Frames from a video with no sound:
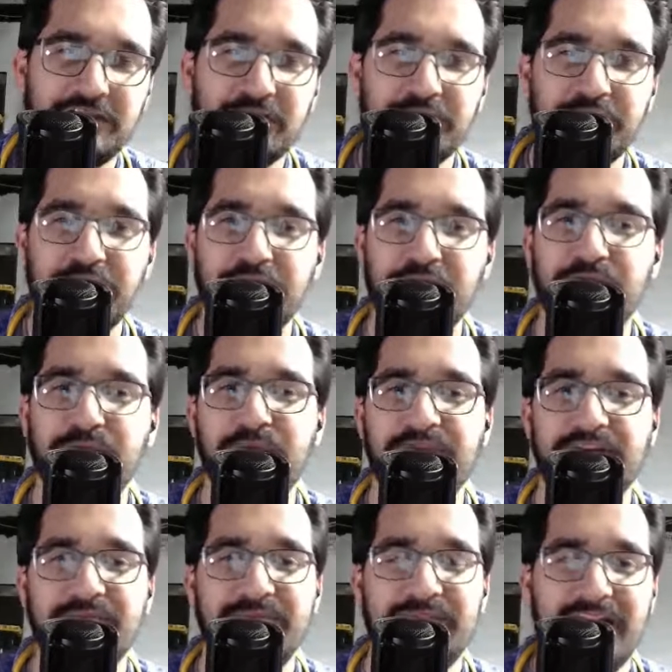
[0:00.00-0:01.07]
you're already doing
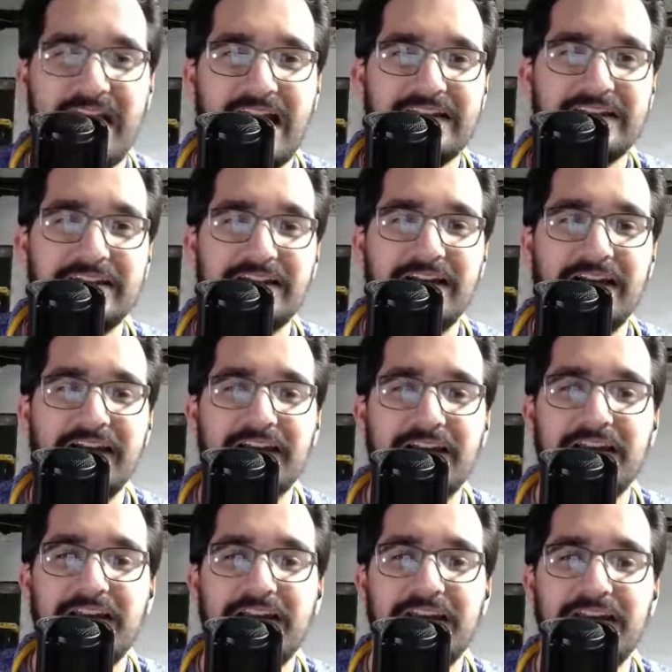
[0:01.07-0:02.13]
with Impact.
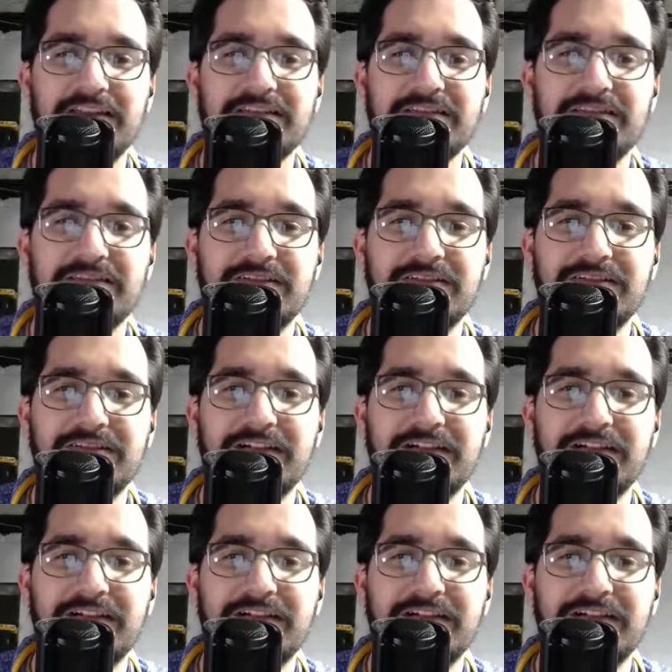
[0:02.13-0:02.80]
So